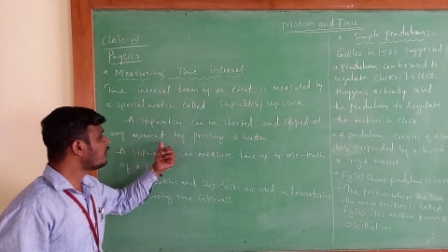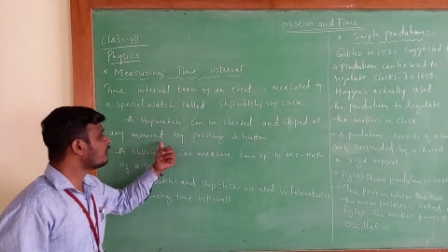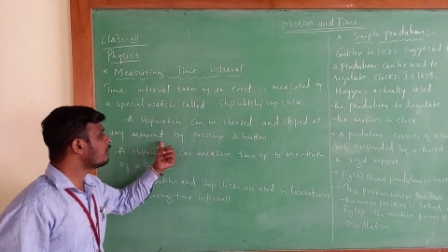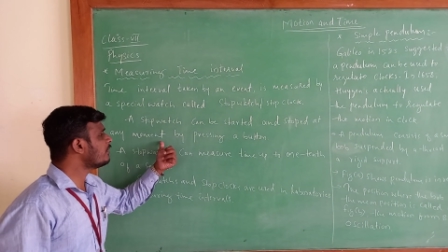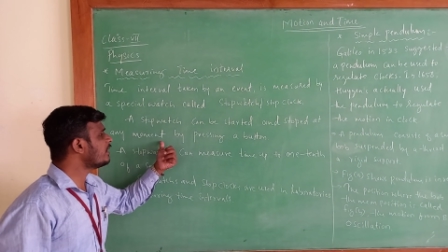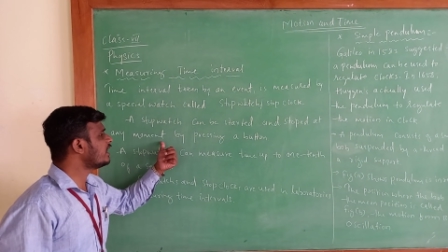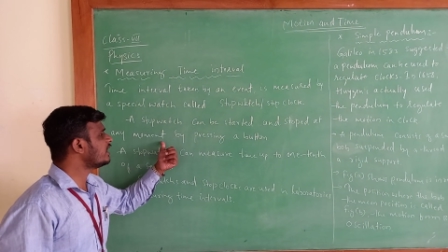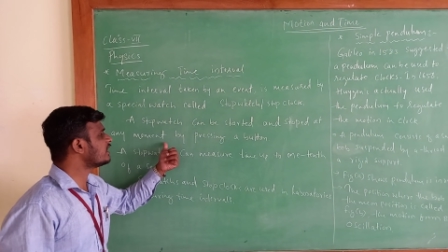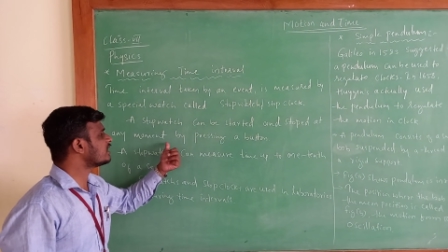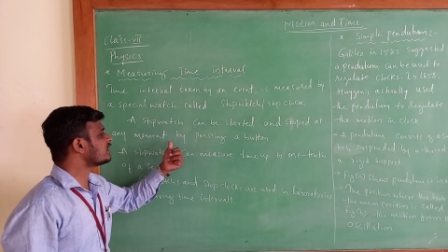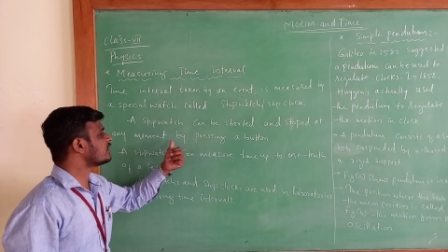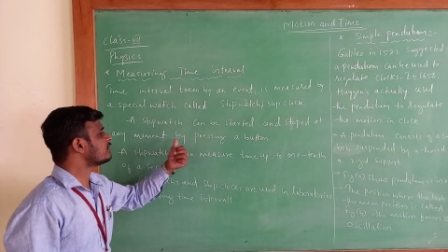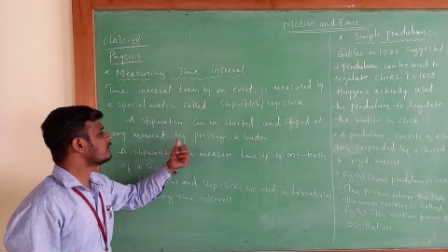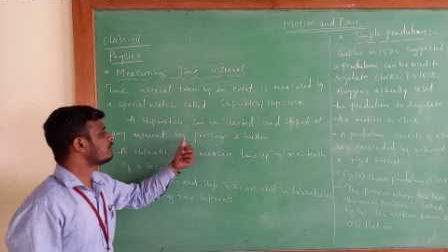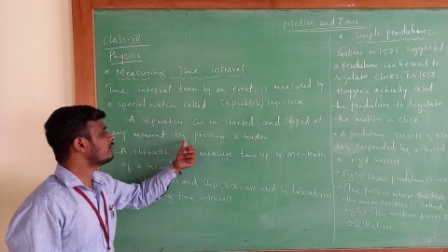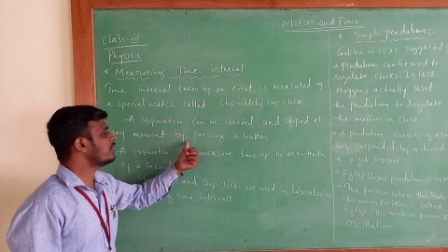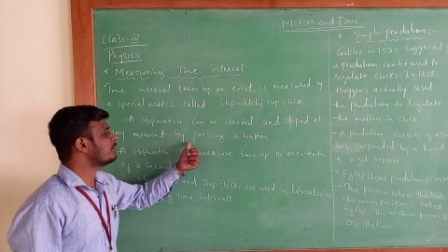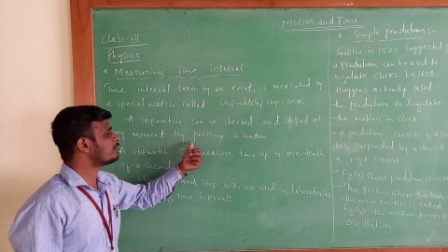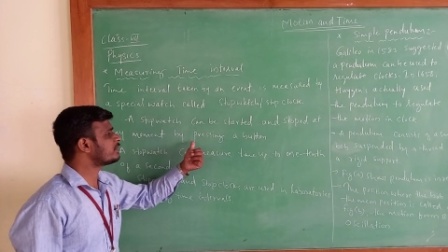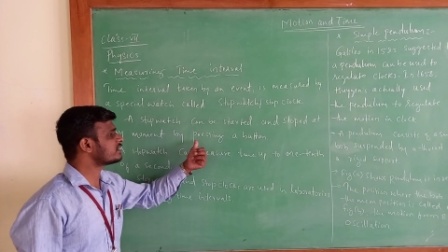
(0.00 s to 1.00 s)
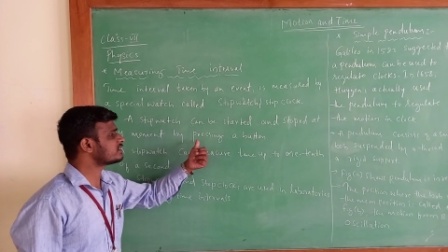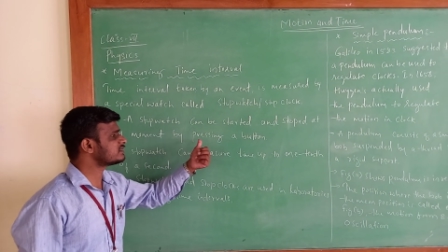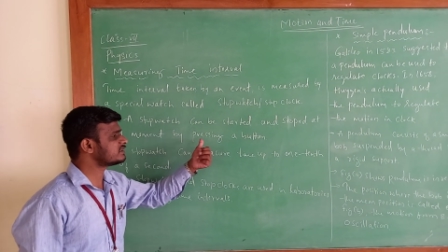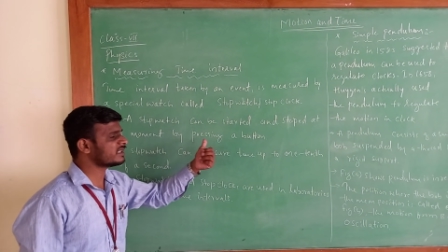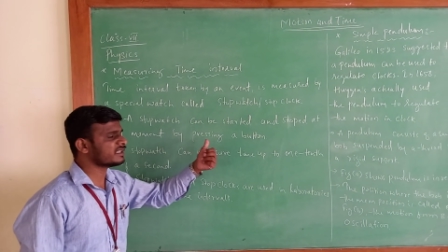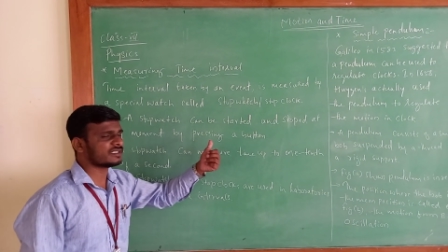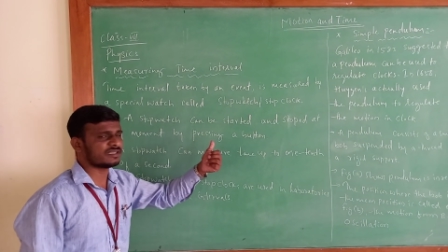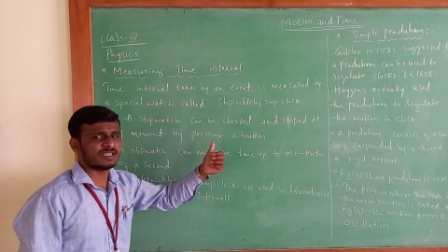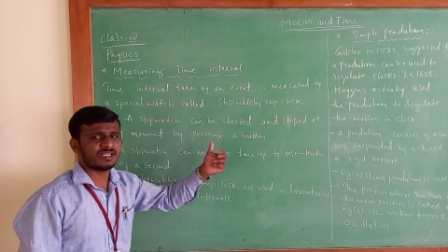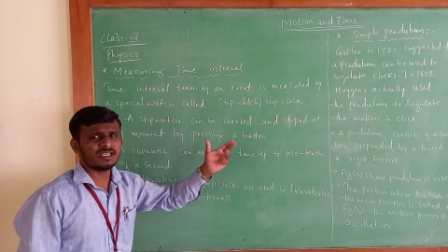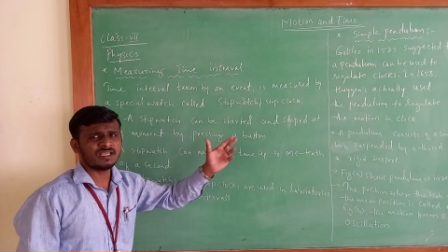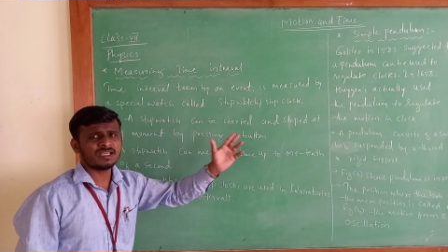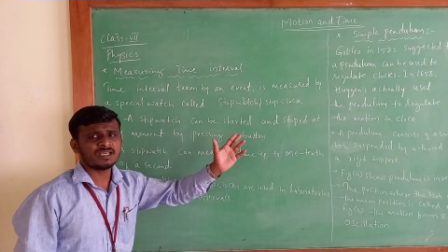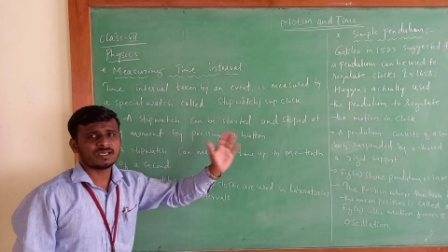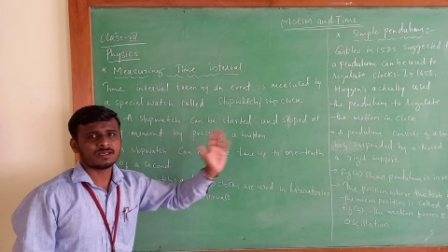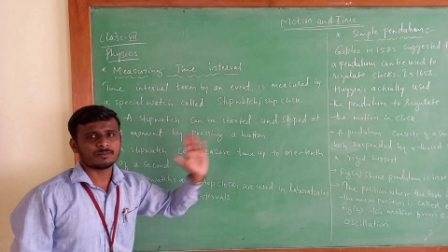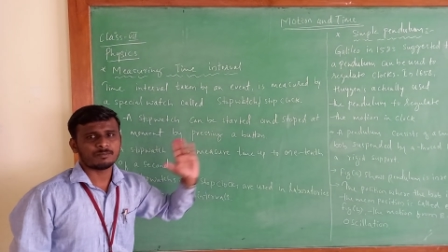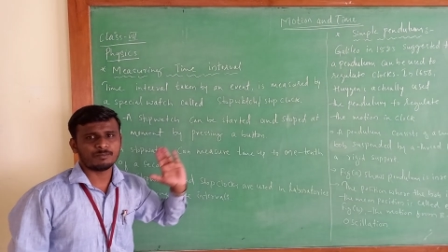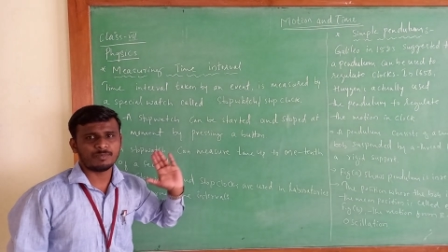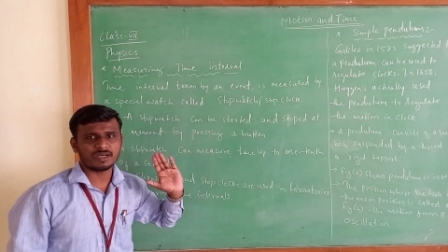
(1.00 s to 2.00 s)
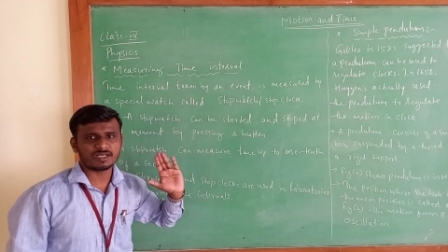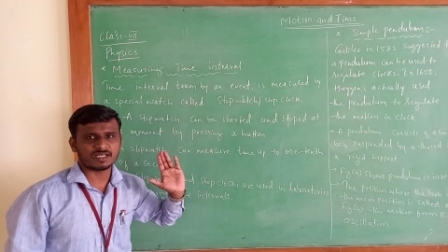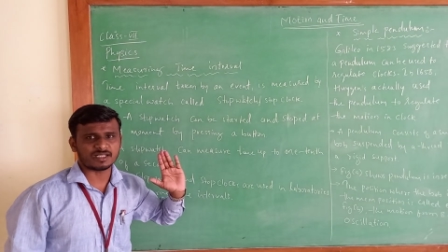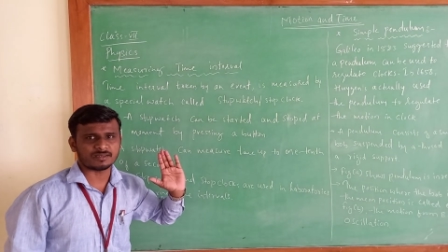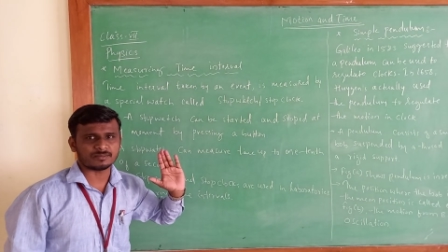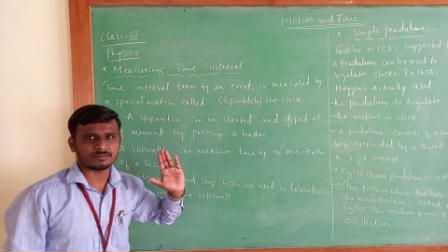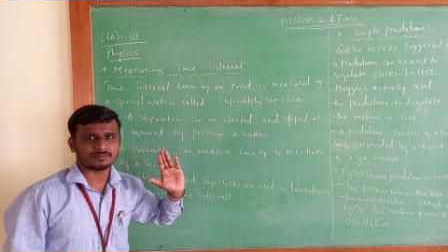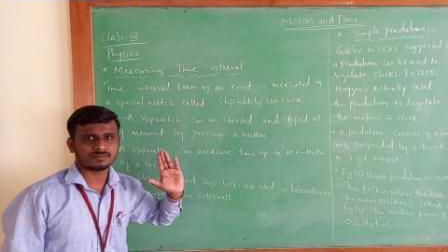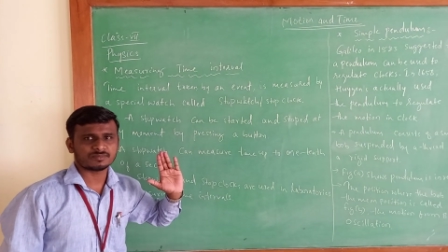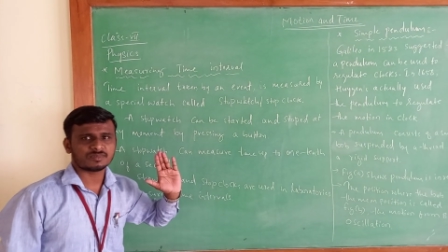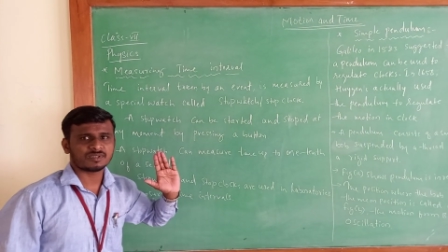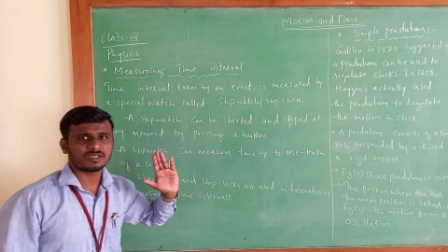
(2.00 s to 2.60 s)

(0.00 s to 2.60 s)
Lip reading: moment by pressing the button,